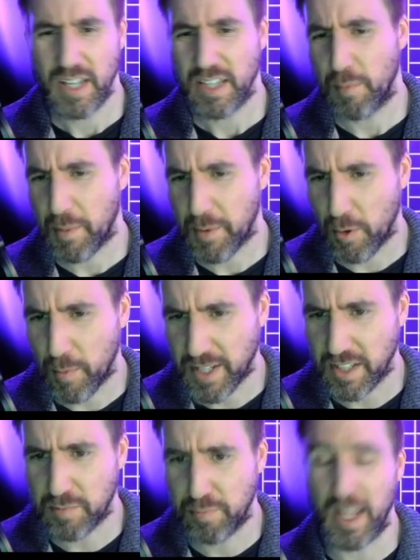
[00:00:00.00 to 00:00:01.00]
Now maybe I want to make
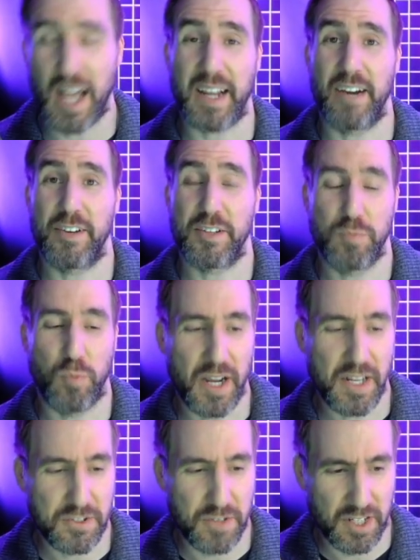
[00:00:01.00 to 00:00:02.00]
these black areas
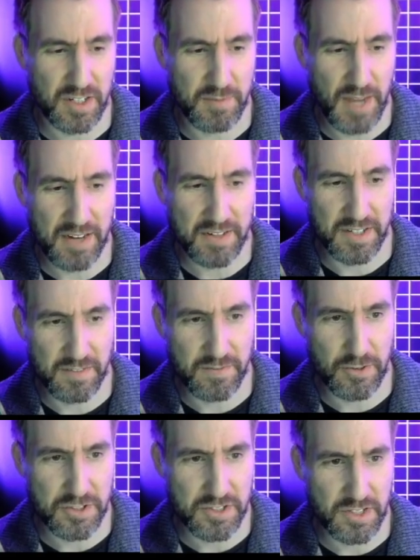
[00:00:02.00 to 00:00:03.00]
white so I can add an inversion